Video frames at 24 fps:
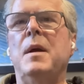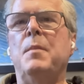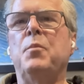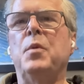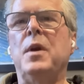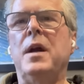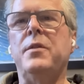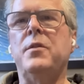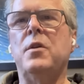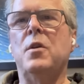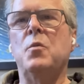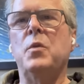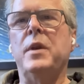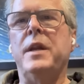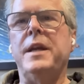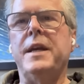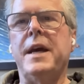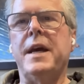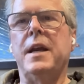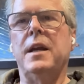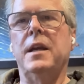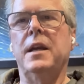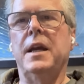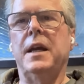my brother, when
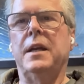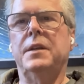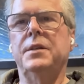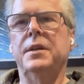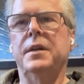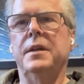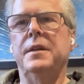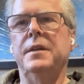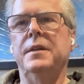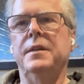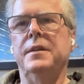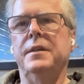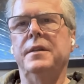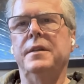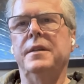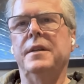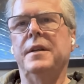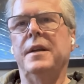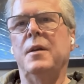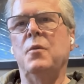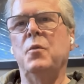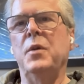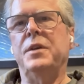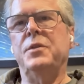he got elected,
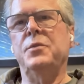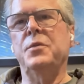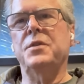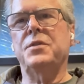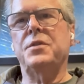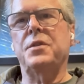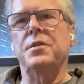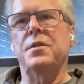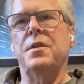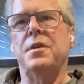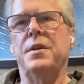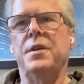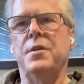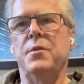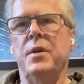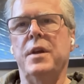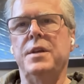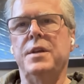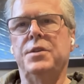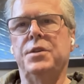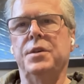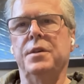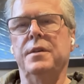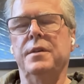I went to his
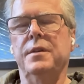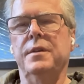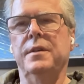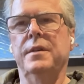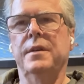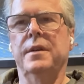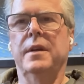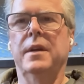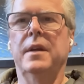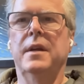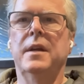inauguration